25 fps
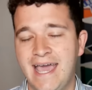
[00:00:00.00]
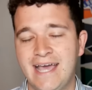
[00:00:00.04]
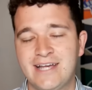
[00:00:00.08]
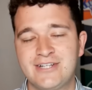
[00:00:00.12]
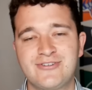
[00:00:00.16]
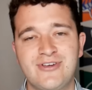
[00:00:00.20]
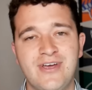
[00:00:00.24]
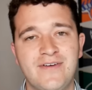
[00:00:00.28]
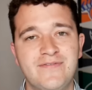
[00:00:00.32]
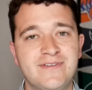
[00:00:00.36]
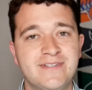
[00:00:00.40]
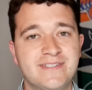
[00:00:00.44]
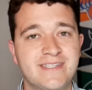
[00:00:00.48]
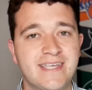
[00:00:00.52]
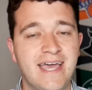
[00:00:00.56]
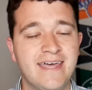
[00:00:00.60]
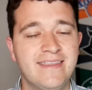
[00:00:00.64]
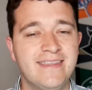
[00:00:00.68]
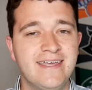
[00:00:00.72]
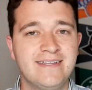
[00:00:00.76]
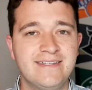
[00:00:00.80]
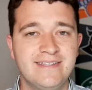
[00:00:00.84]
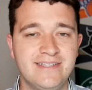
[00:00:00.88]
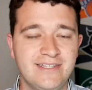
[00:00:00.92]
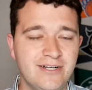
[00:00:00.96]
Ashcraft is a
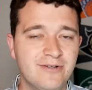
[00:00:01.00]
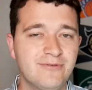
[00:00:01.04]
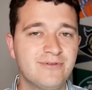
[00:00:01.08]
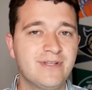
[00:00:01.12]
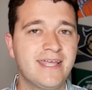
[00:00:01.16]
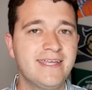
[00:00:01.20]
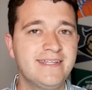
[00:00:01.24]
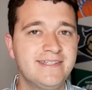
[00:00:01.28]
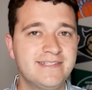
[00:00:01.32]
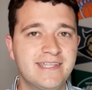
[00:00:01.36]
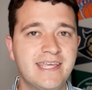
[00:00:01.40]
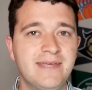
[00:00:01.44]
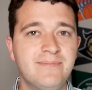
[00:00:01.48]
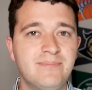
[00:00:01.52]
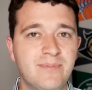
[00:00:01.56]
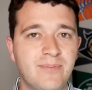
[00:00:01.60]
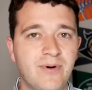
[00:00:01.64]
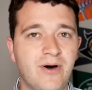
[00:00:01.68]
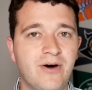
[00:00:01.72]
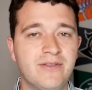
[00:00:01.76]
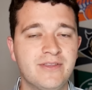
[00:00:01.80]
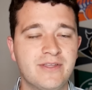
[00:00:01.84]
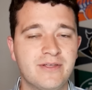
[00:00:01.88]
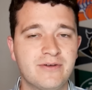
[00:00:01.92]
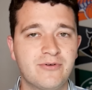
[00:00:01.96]
guy that, you know, likes to keep the
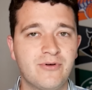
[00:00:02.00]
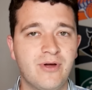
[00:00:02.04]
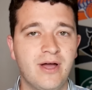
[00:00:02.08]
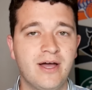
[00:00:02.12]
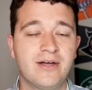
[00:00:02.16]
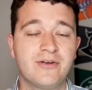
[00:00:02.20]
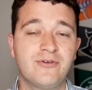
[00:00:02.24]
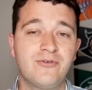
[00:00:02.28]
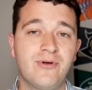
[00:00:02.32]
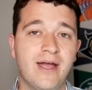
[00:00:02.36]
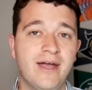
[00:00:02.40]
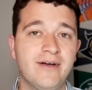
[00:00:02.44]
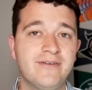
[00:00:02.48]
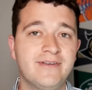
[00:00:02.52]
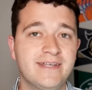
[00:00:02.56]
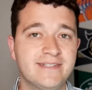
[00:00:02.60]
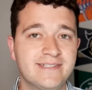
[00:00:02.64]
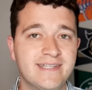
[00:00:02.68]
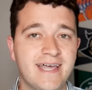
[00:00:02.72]
ball on the ground.